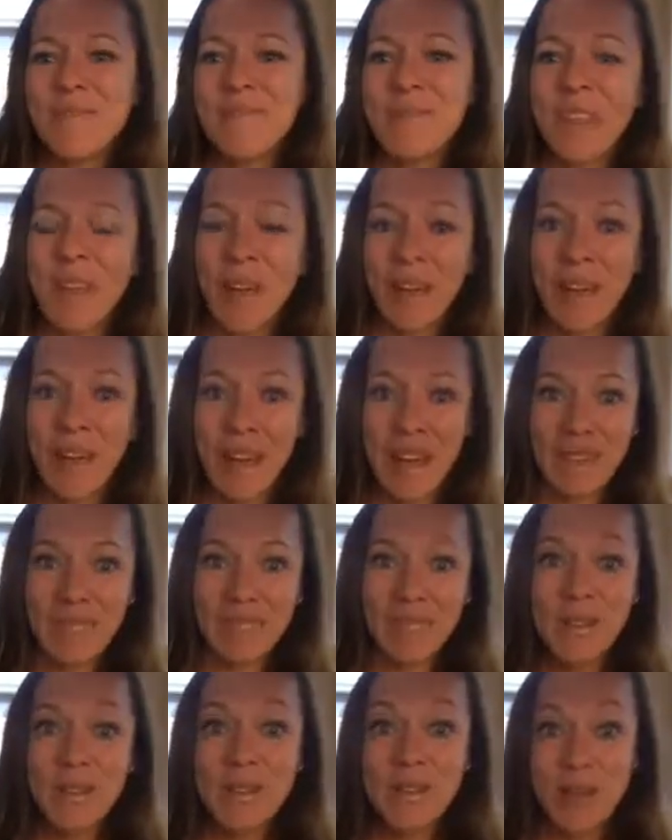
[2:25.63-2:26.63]
Okay,
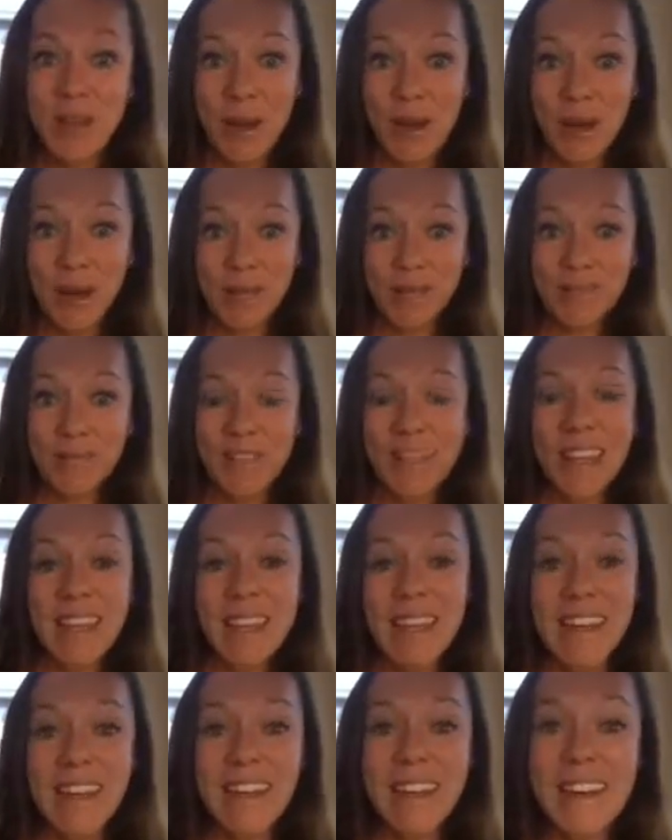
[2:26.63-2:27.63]
so
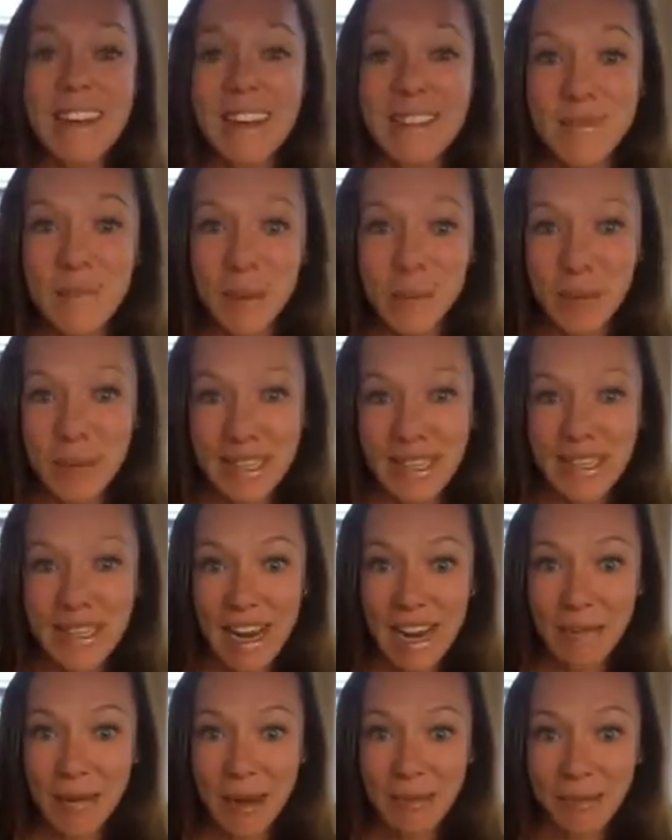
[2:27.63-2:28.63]
here is what we're going to talk
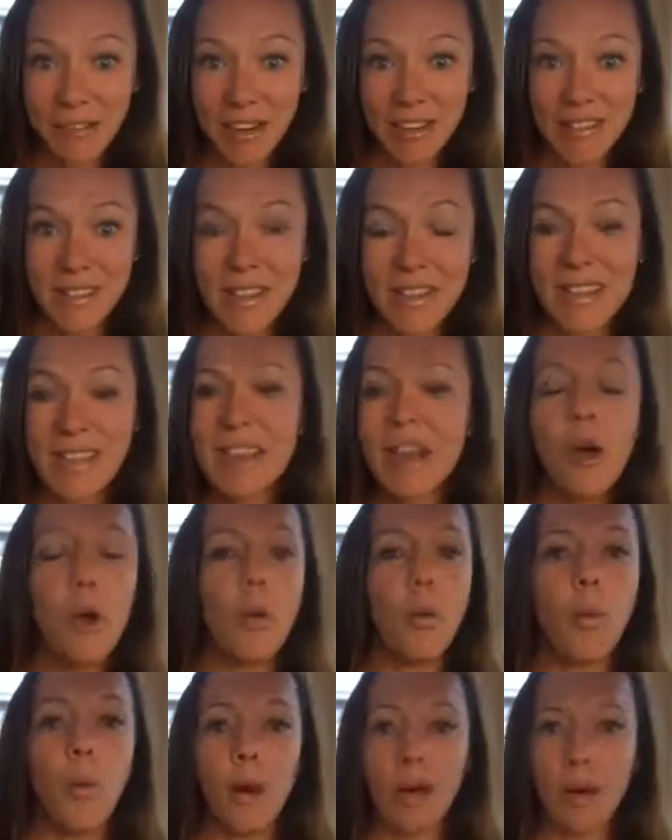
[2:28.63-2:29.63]
about first.
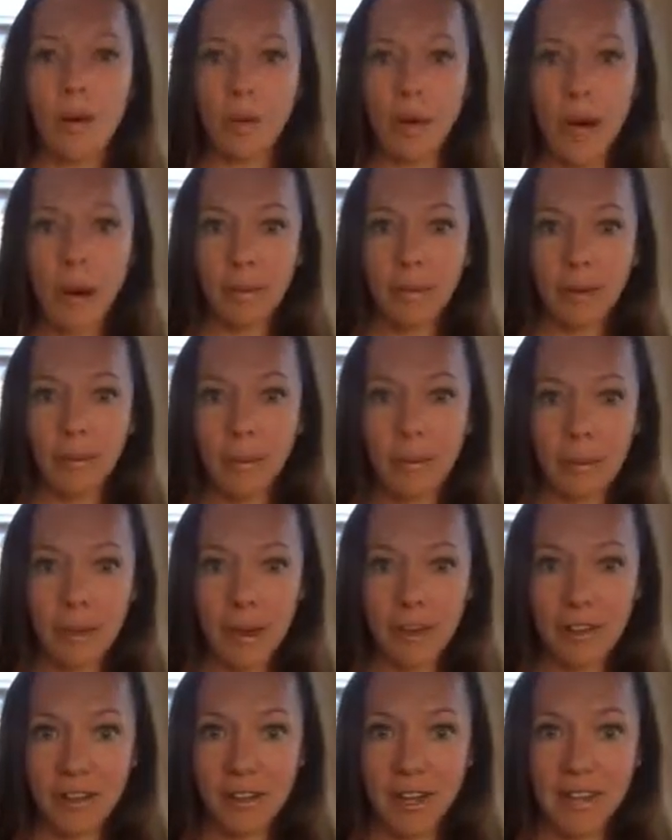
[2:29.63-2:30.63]
What are properly prepared
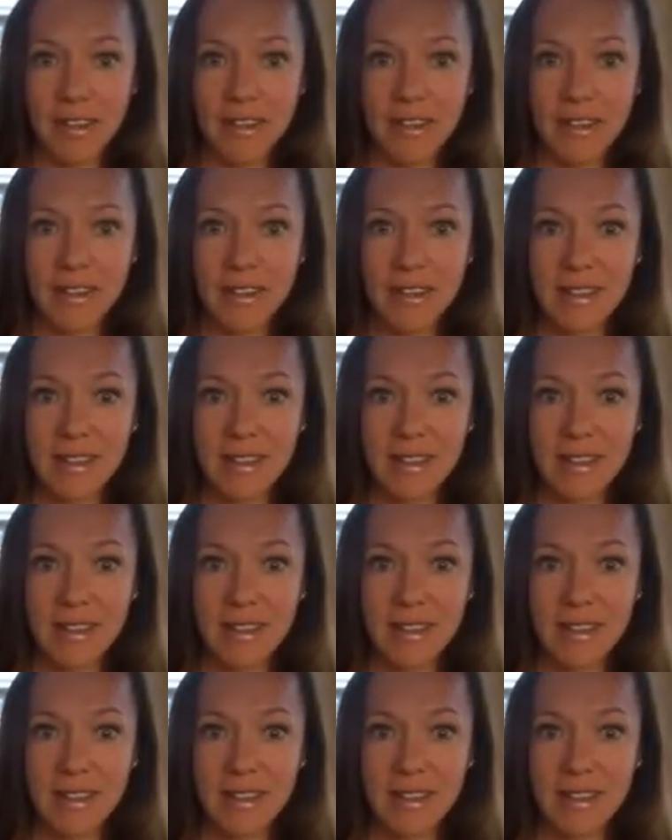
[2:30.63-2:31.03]
grains?